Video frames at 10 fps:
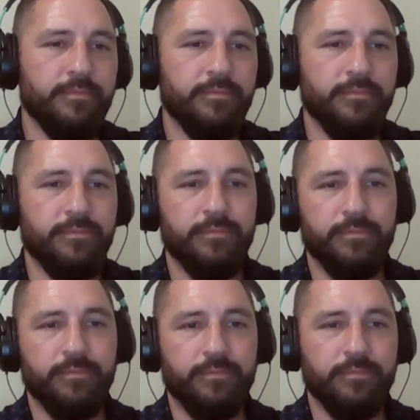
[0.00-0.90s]

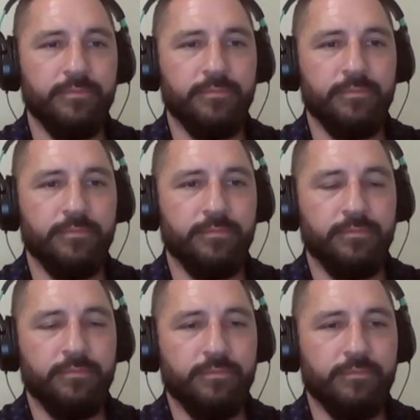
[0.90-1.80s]

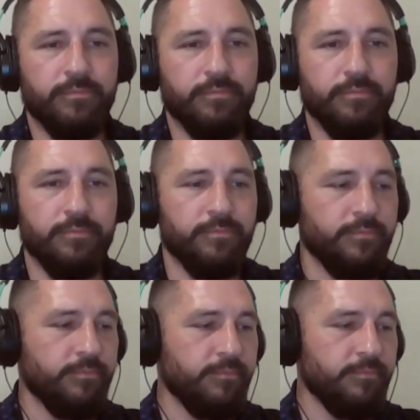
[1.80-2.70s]

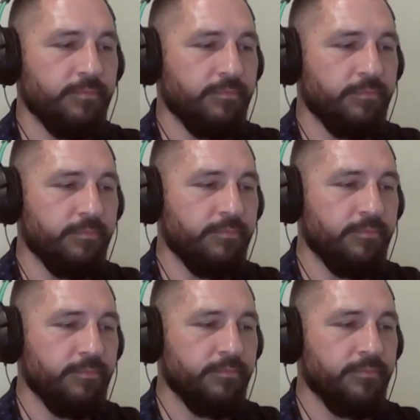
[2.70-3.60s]

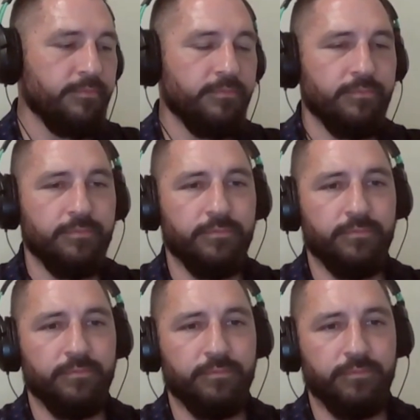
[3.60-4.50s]

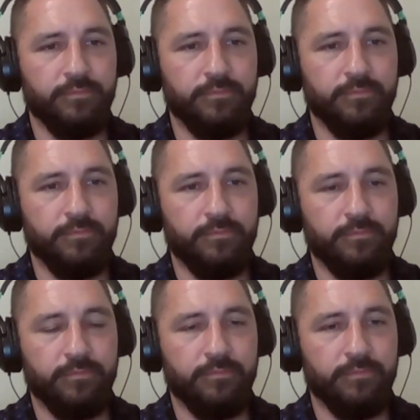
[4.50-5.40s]
(not speaking)